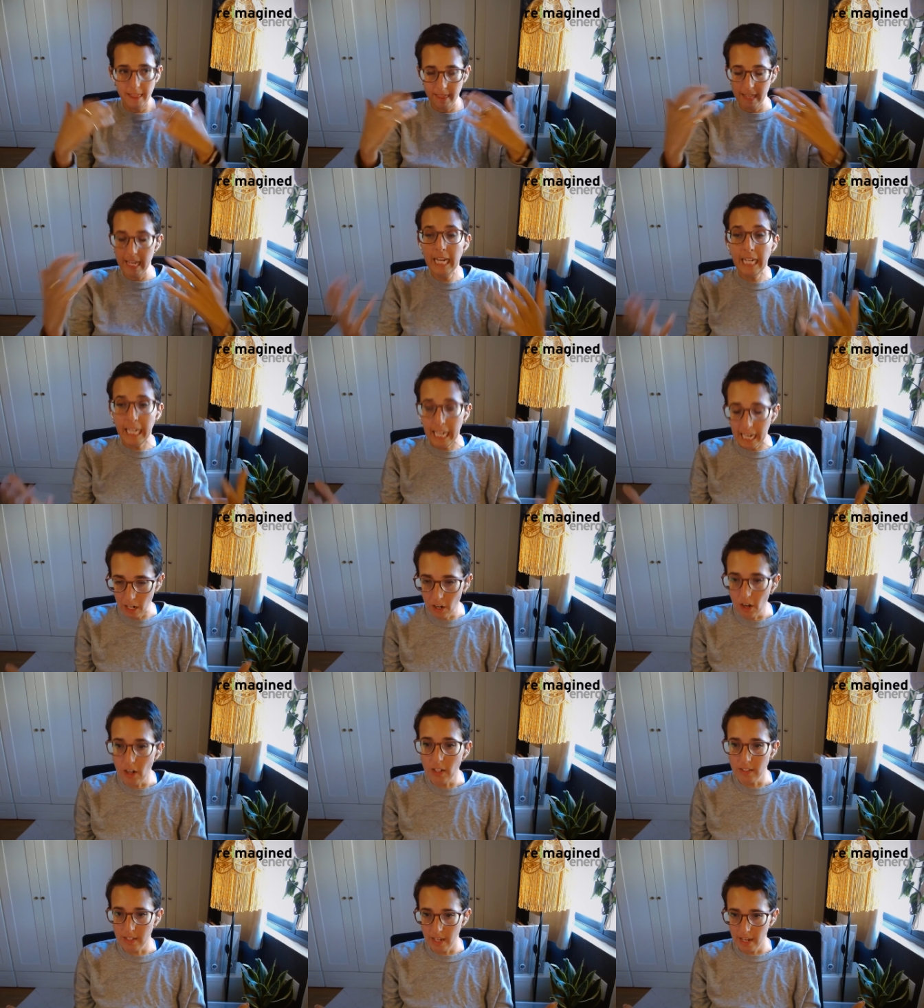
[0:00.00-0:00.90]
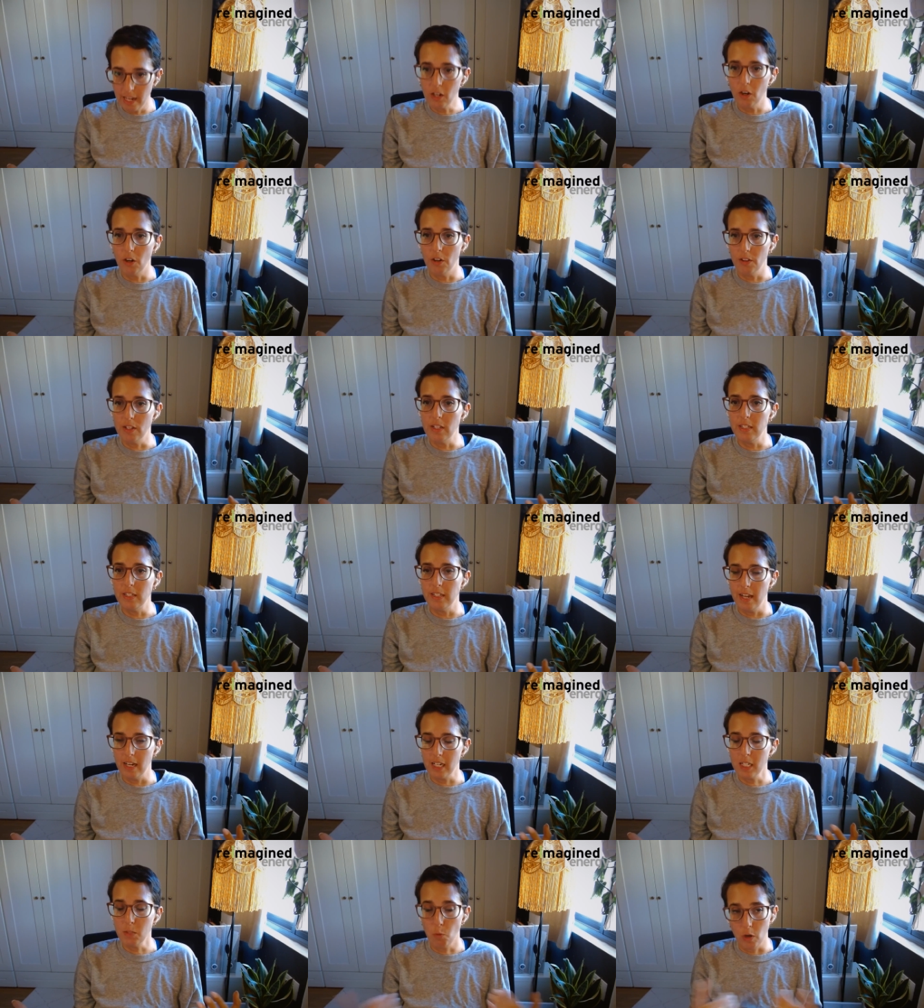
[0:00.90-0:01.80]
it cannot take all this
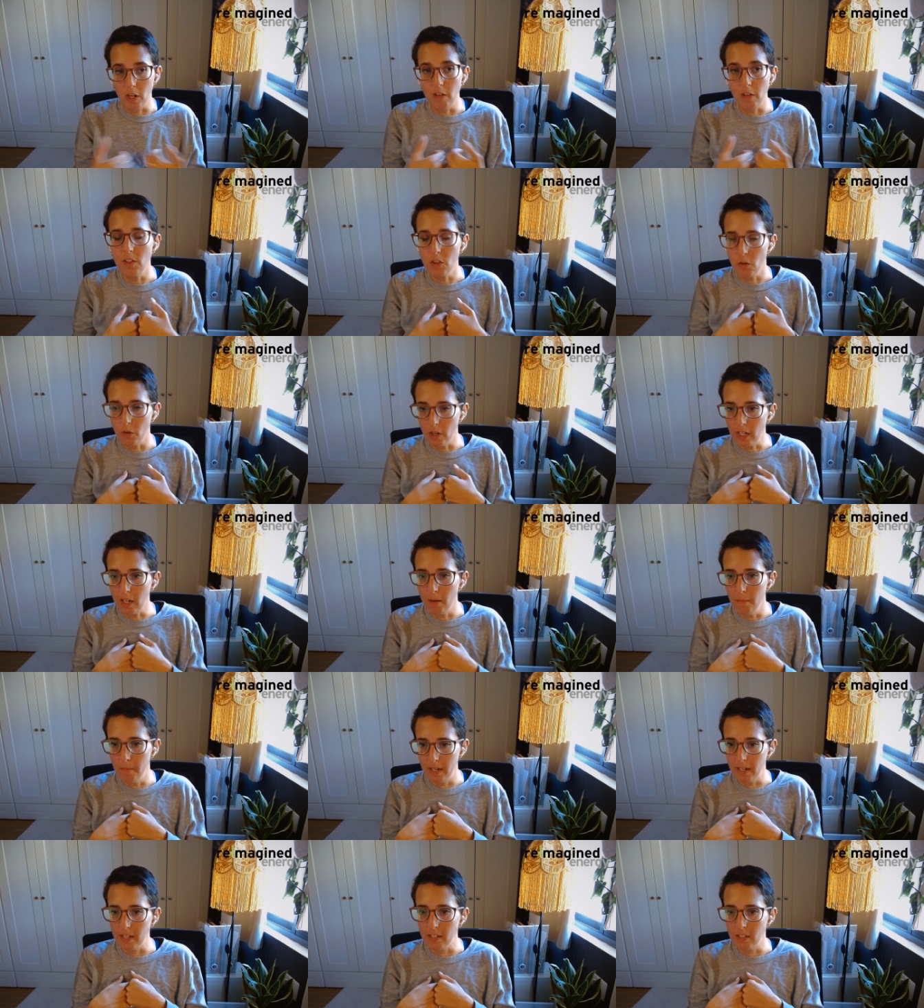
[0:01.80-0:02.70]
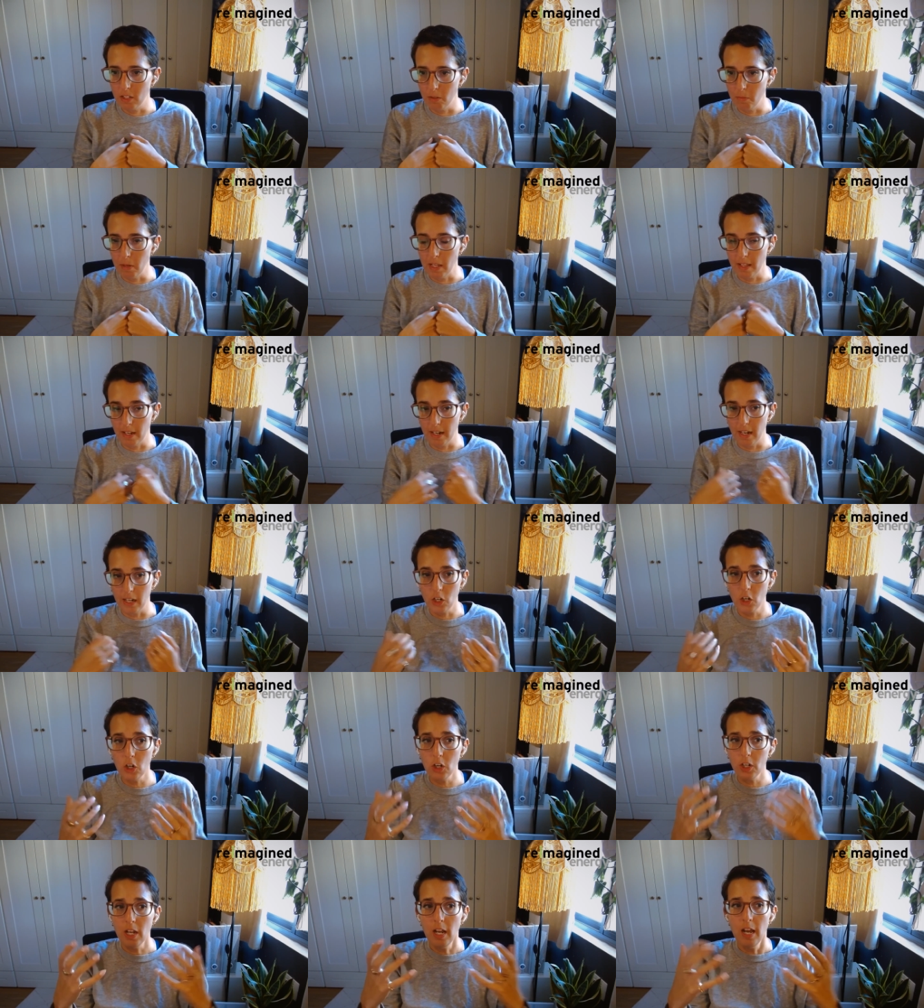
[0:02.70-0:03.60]
export, even though it committed to me that it
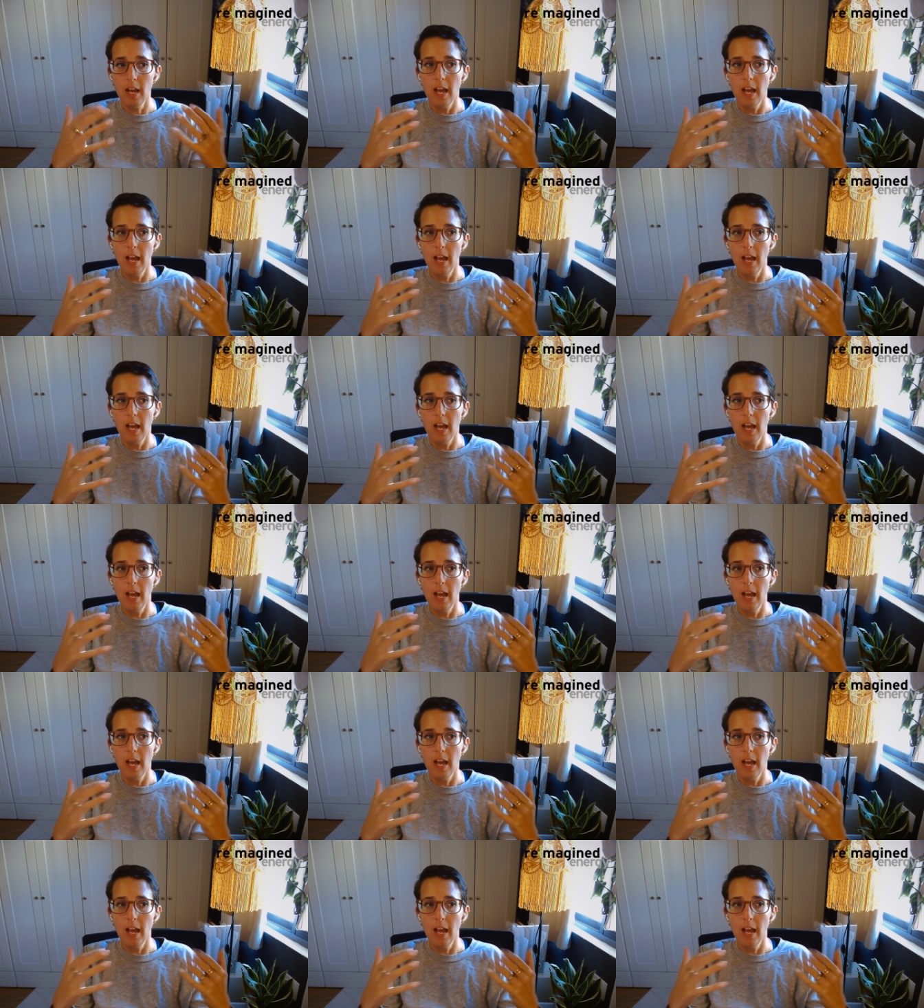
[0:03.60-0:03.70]
could.